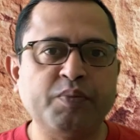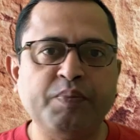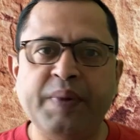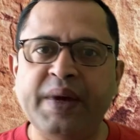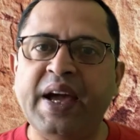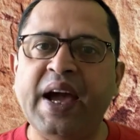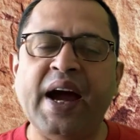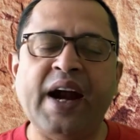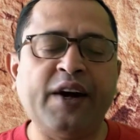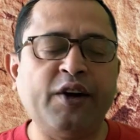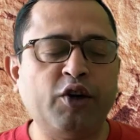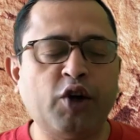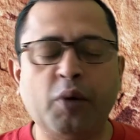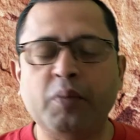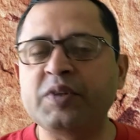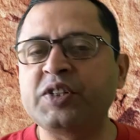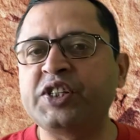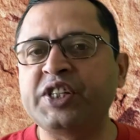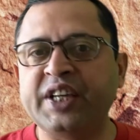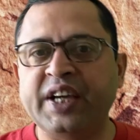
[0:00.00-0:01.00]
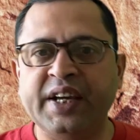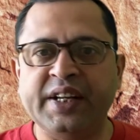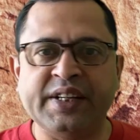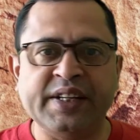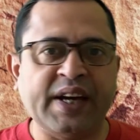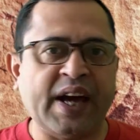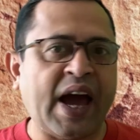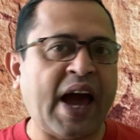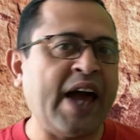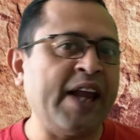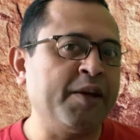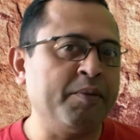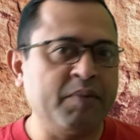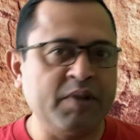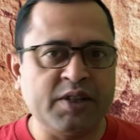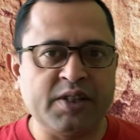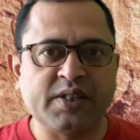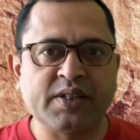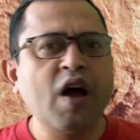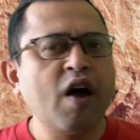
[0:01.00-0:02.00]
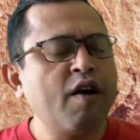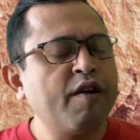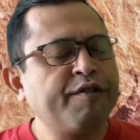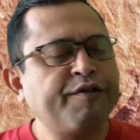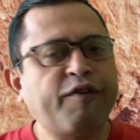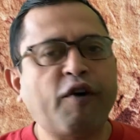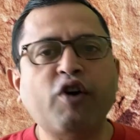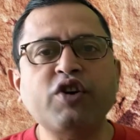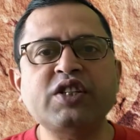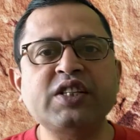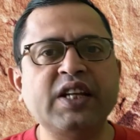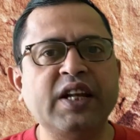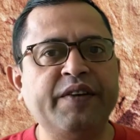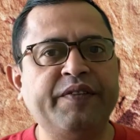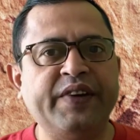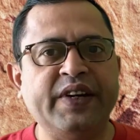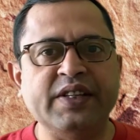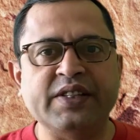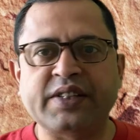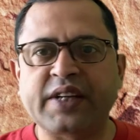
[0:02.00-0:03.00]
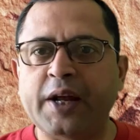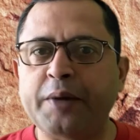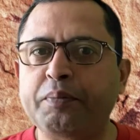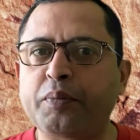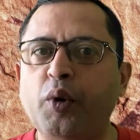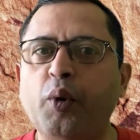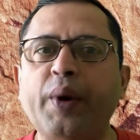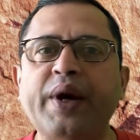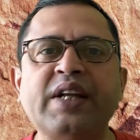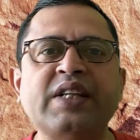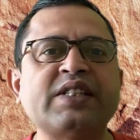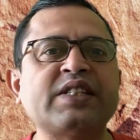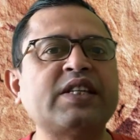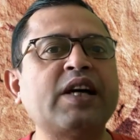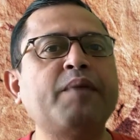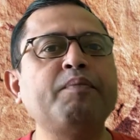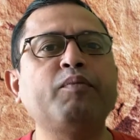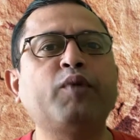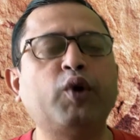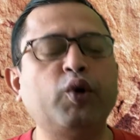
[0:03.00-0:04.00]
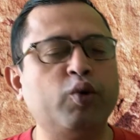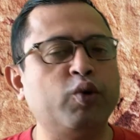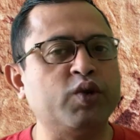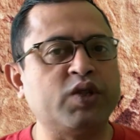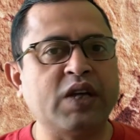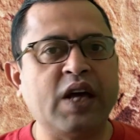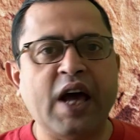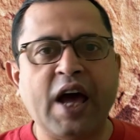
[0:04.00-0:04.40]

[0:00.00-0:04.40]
began domesticating animals. Fossil evidence can provide some clues